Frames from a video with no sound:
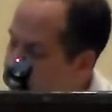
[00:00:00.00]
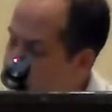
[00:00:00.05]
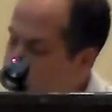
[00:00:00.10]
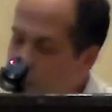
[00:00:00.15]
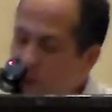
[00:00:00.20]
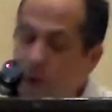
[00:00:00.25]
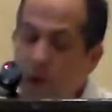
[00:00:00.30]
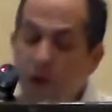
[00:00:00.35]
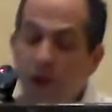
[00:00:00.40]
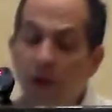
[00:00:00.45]
And
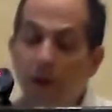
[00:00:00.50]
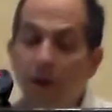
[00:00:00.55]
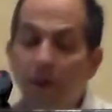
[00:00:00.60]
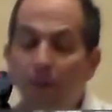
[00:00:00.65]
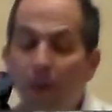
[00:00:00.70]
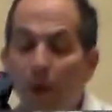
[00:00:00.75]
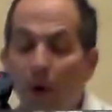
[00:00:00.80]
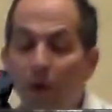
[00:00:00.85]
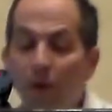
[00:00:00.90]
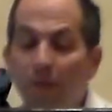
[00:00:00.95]
you knew your
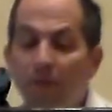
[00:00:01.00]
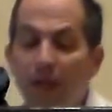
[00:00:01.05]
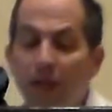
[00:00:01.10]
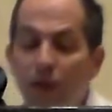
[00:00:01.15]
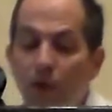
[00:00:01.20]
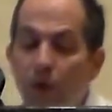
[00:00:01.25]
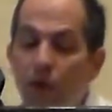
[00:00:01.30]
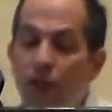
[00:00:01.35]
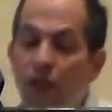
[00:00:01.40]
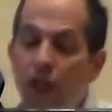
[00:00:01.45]
report
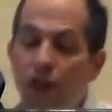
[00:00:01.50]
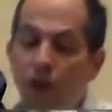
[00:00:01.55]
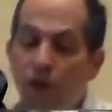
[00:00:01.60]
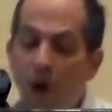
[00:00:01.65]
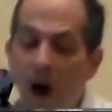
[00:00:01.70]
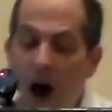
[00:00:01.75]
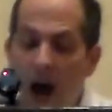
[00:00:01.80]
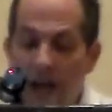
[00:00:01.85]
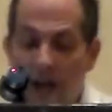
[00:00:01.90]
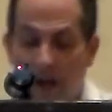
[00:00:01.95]
would be used at
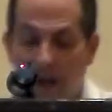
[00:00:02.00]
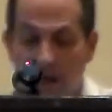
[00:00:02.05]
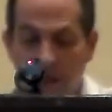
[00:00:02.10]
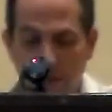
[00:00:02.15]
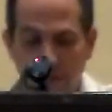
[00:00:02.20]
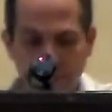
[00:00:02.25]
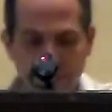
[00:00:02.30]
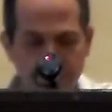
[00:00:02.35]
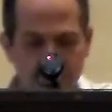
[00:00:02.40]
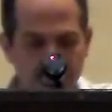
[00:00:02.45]

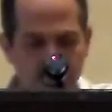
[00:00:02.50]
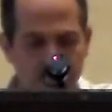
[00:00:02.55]
trial.